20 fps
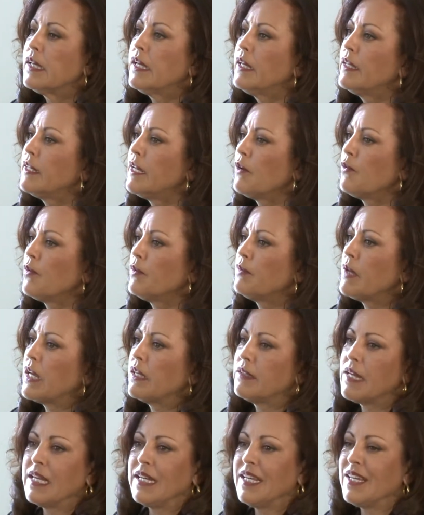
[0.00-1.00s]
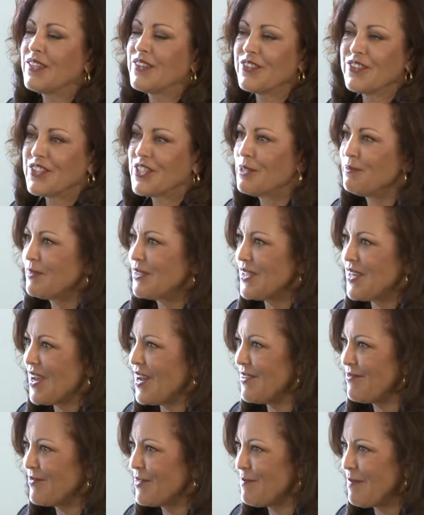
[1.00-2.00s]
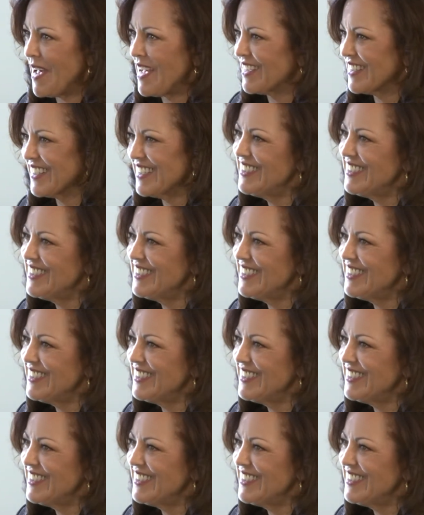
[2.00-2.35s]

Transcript: Now, any other tips you have for packing?